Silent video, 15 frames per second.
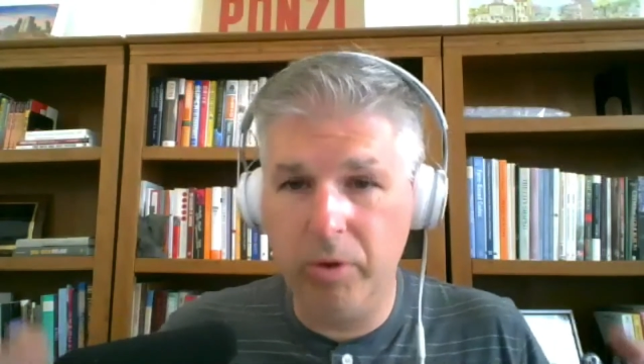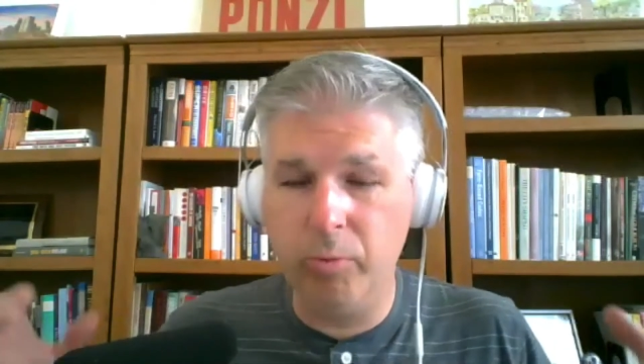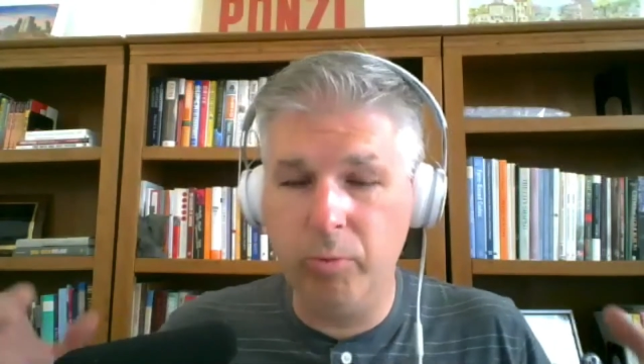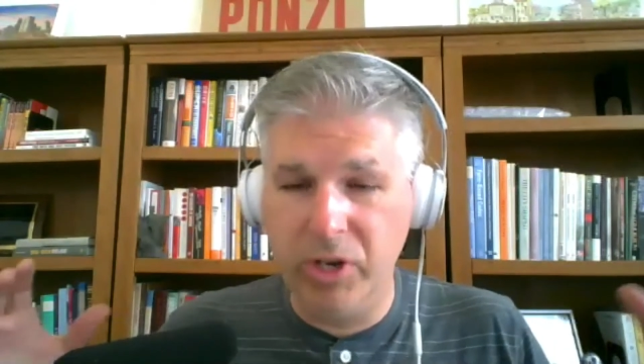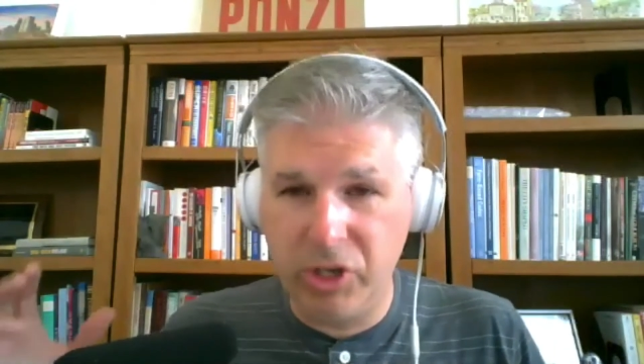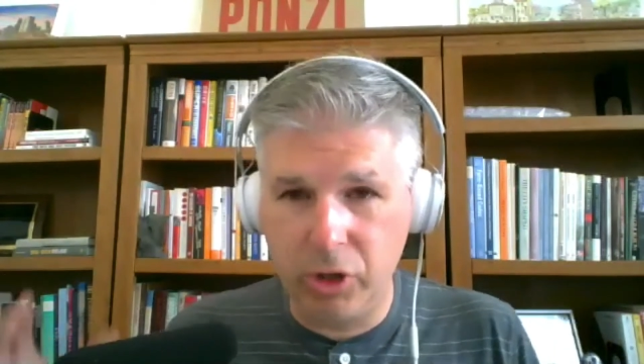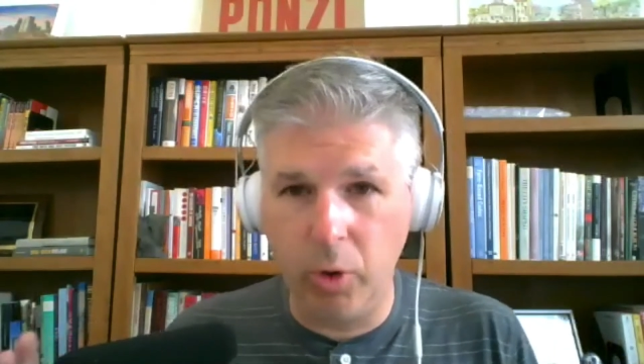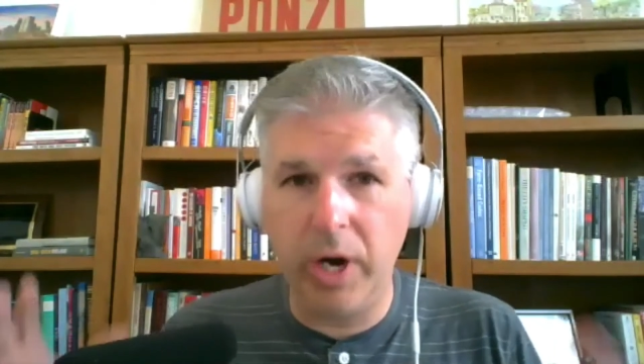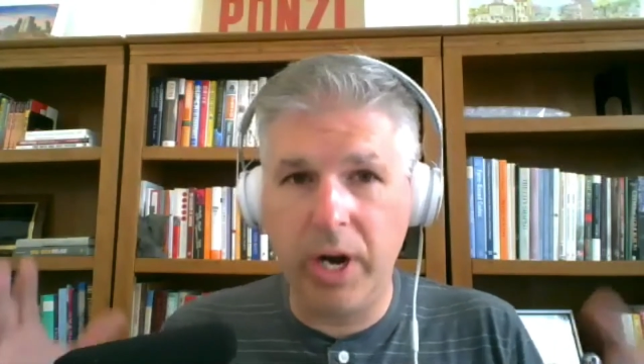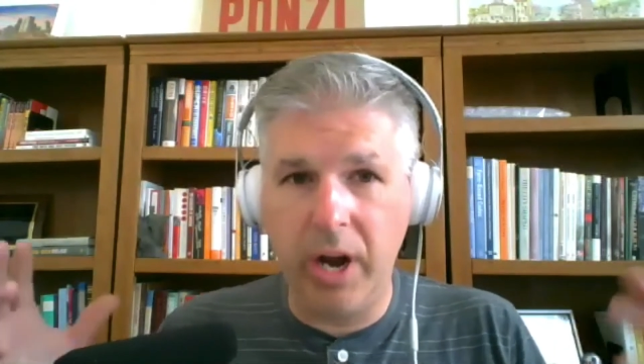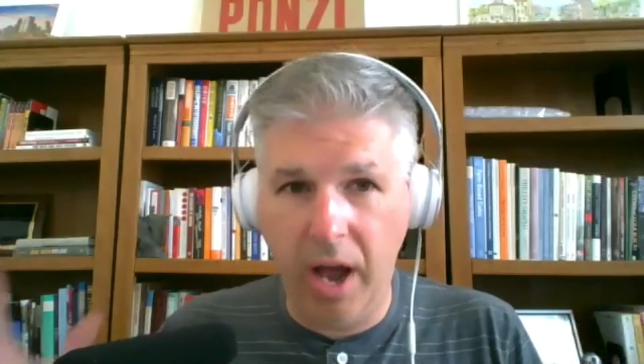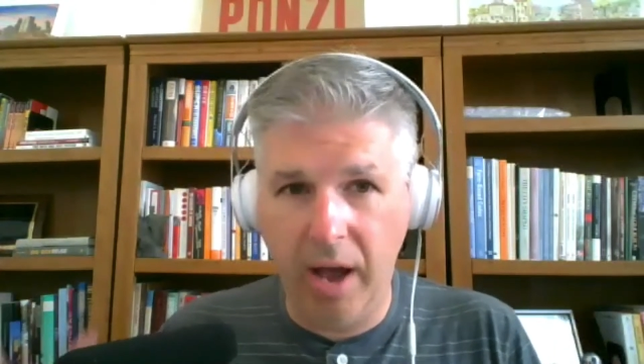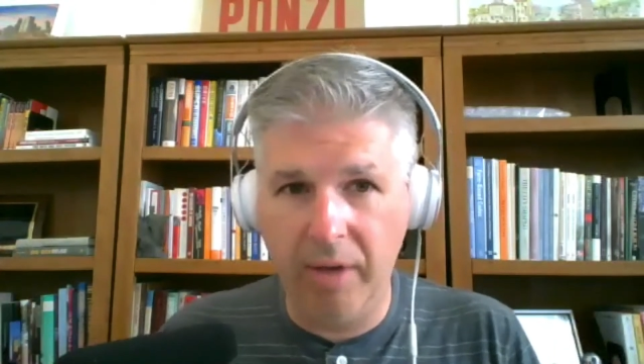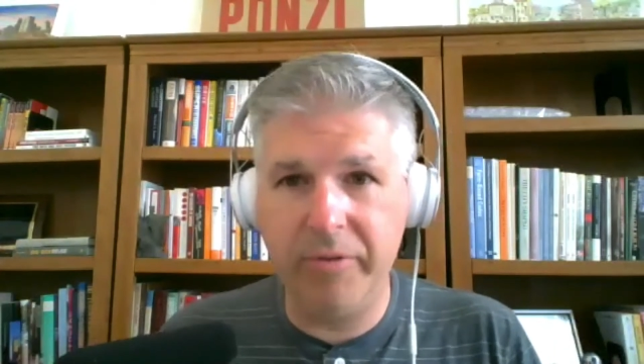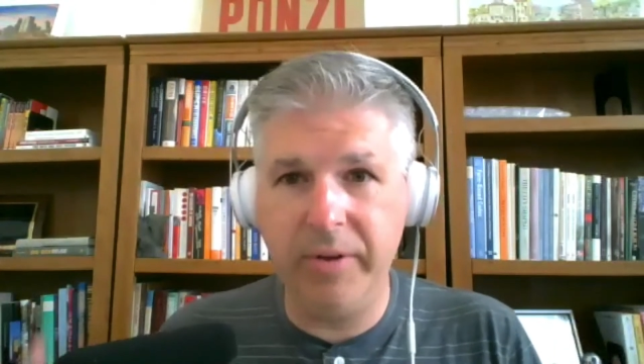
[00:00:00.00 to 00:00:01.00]
restore
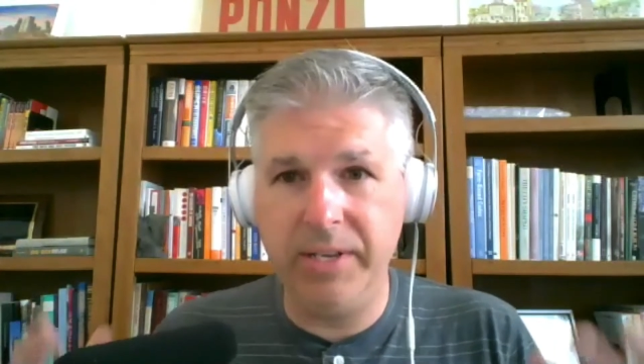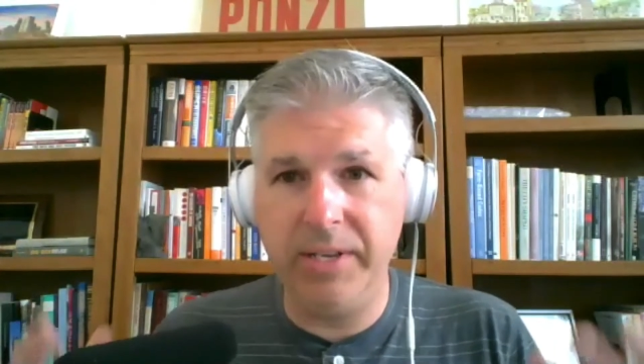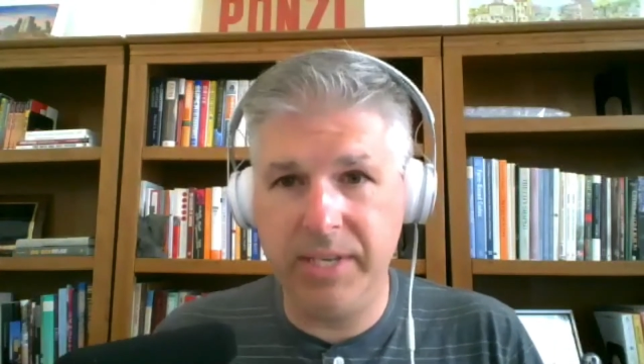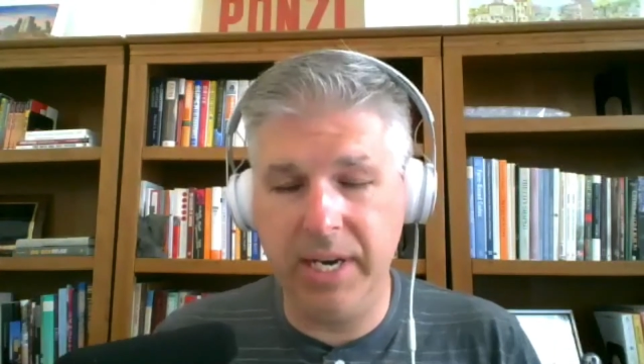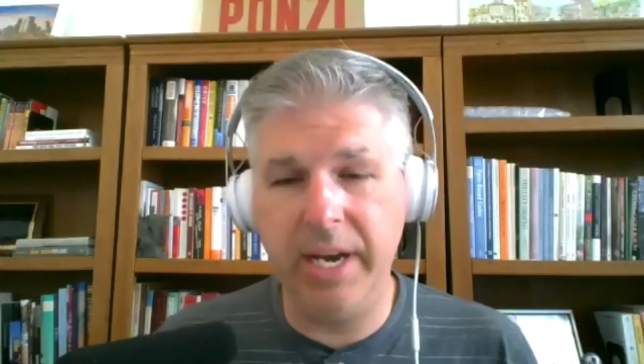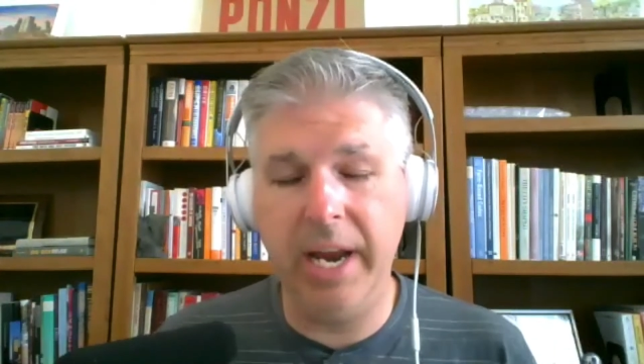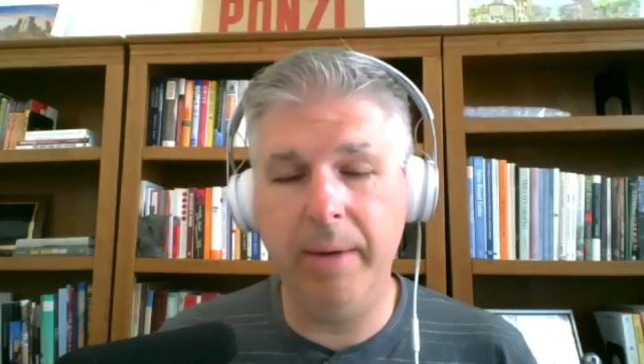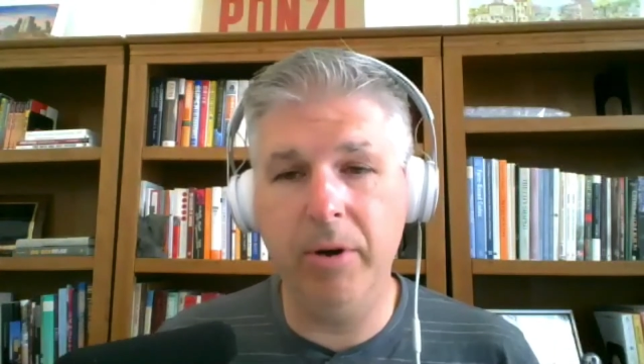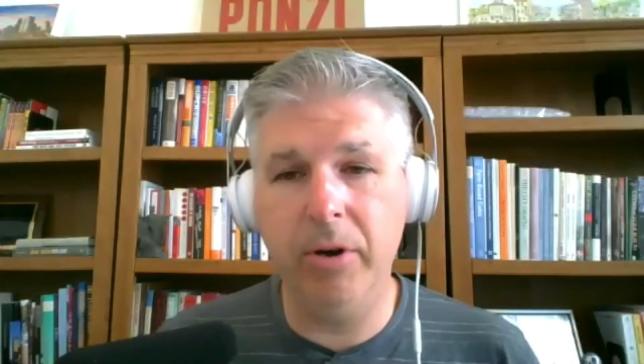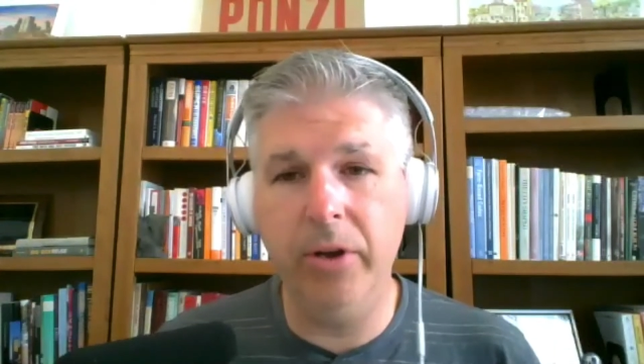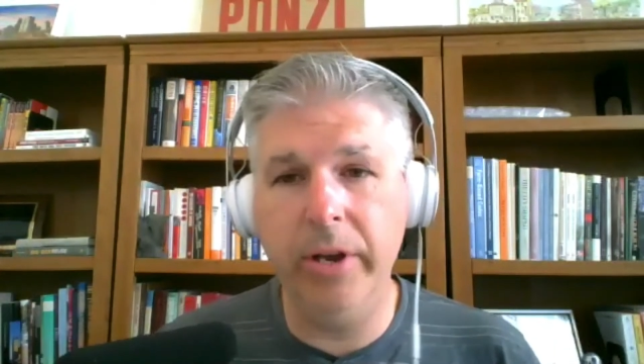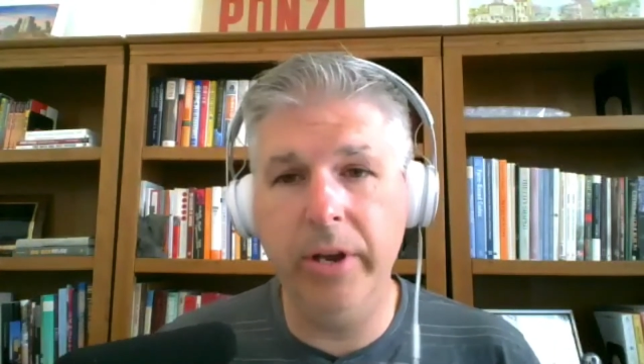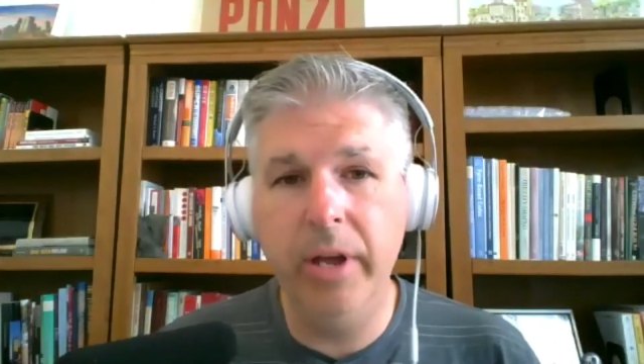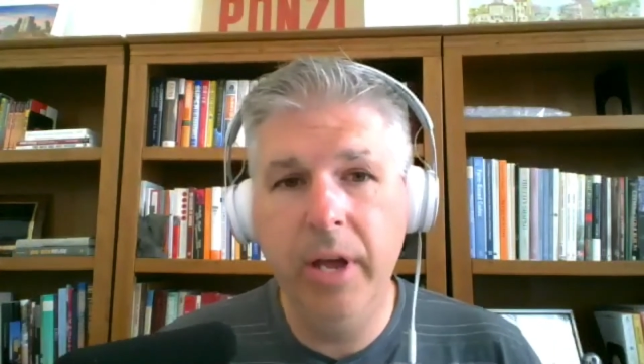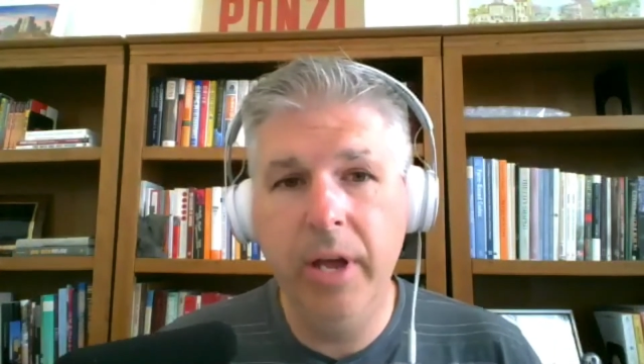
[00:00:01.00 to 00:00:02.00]
confidence in a neighborhood